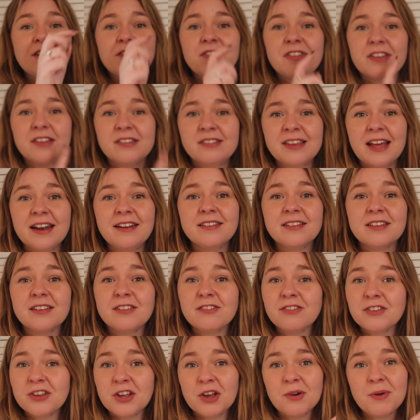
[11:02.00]
if this scent
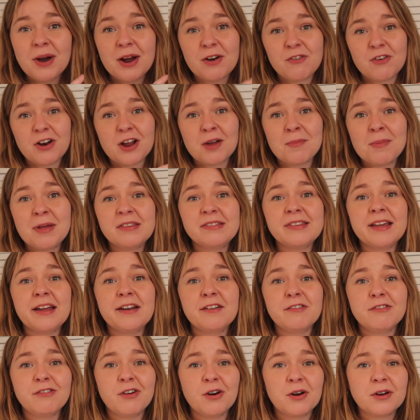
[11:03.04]
isn't for you, I'd recommend
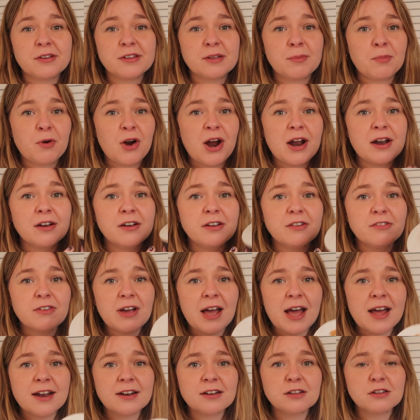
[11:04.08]
Sand & Fork as a brand of
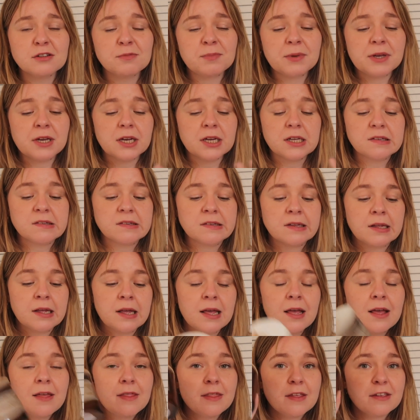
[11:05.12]
candles because
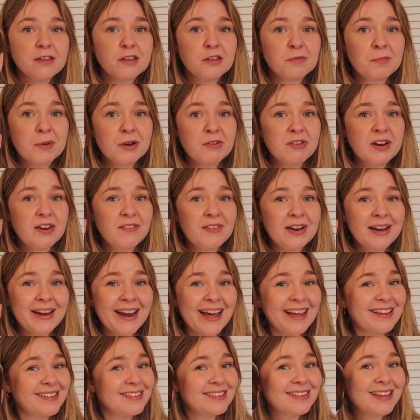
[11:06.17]
this has been really, really
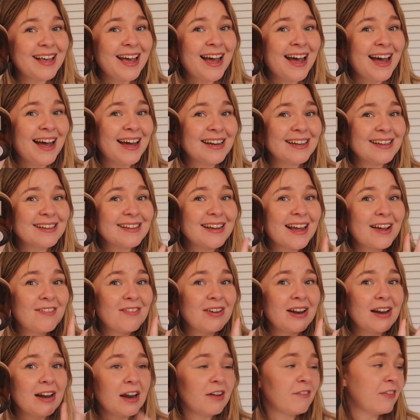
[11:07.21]
nice and I
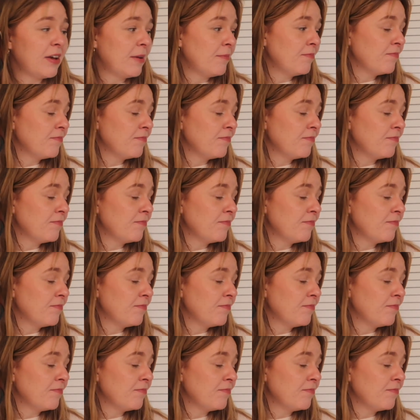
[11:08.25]
really love it.